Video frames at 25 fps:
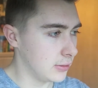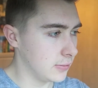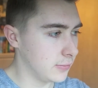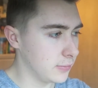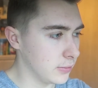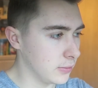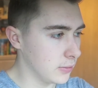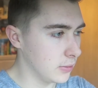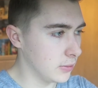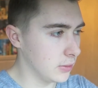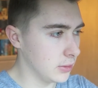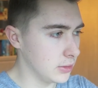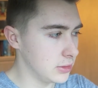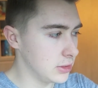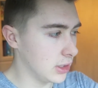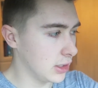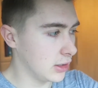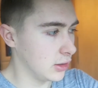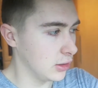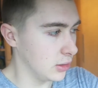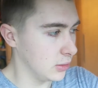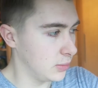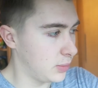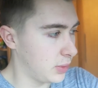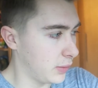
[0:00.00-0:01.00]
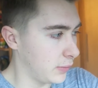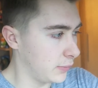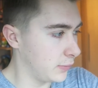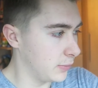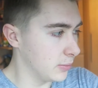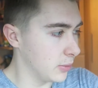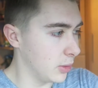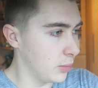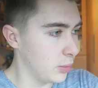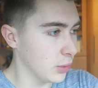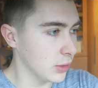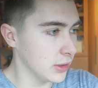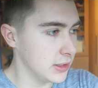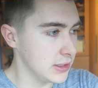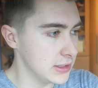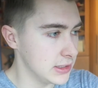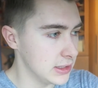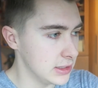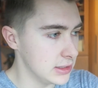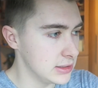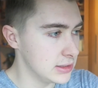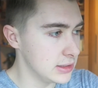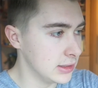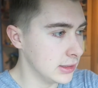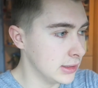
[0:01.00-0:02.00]
for a checkup after my
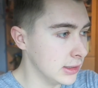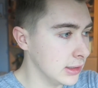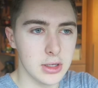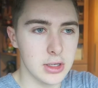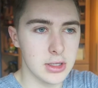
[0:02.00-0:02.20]
braces.